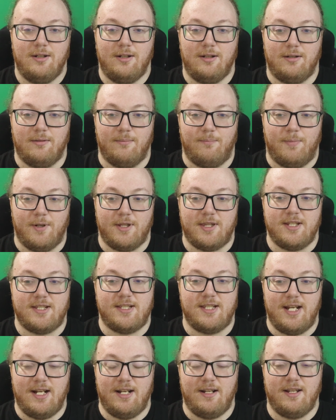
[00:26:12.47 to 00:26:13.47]
But the
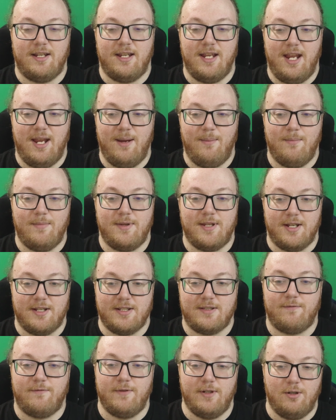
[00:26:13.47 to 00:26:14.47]
state of the game
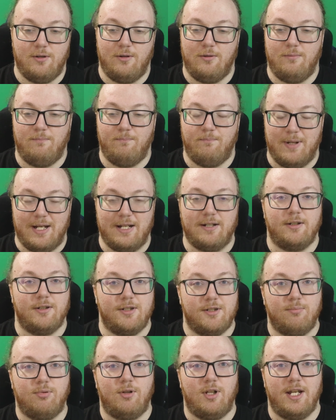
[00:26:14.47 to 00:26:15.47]
does feel better
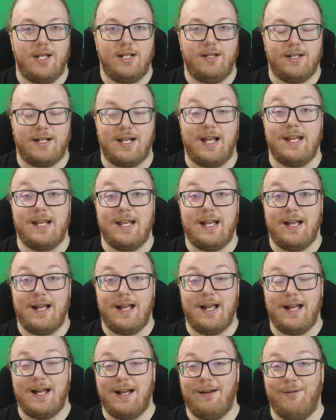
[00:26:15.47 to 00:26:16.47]
to play. Like,
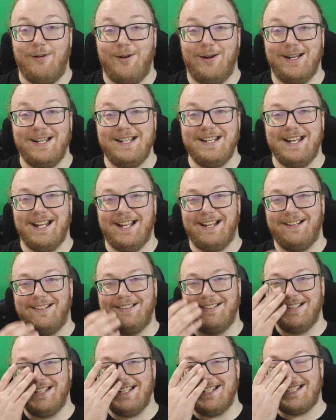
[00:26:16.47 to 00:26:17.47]
right
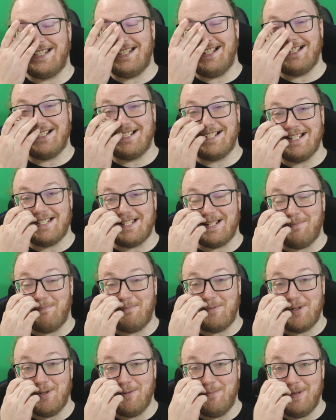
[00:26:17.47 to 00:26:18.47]
now, it sucks because
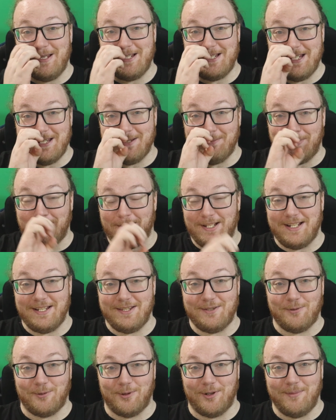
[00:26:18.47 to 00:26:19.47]
I'm too busy to play
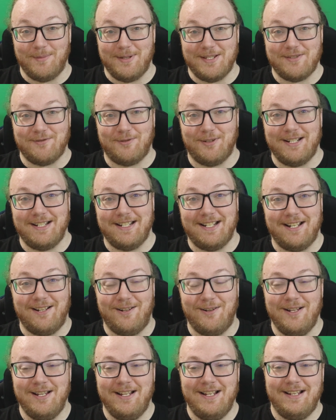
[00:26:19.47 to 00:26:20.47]
in tournaments right
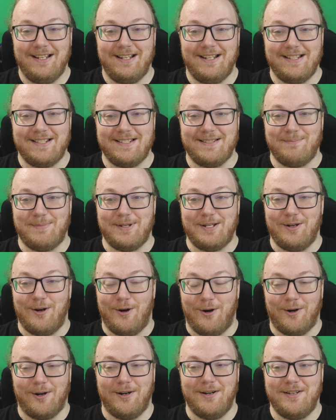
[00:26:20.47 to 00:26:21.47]
now. It's been
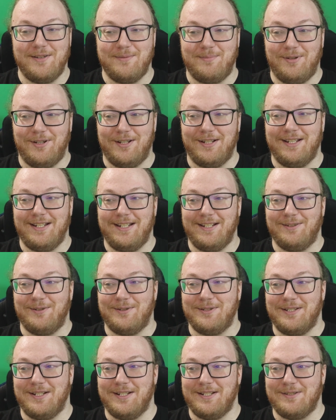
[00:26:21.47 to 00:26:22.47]
hard to play in
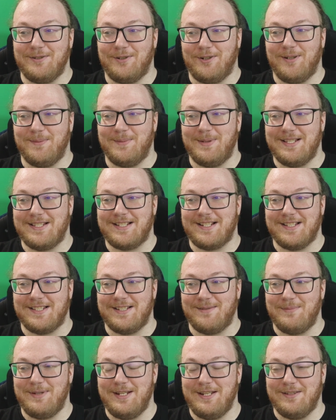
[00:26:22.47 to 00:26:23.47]
online tournaments because
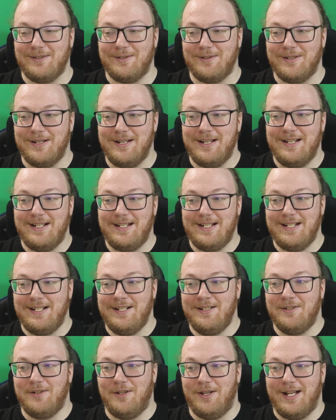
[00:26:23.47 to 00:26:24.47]
I'm either
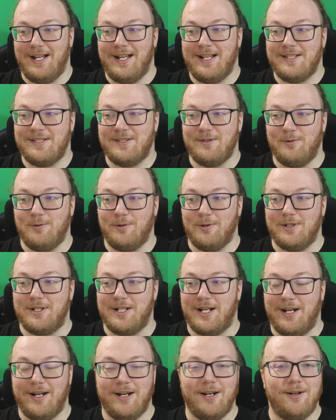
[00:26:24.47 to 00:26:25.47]
in class or
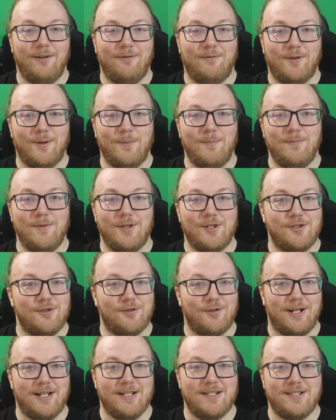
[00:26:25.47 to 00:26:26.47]
tired from the
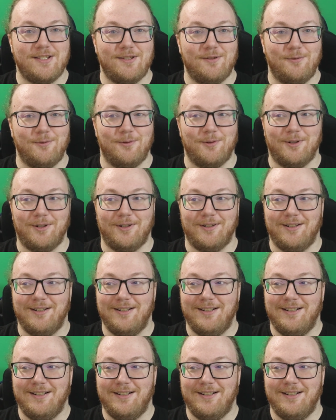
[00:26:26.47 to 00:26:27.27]
stress, or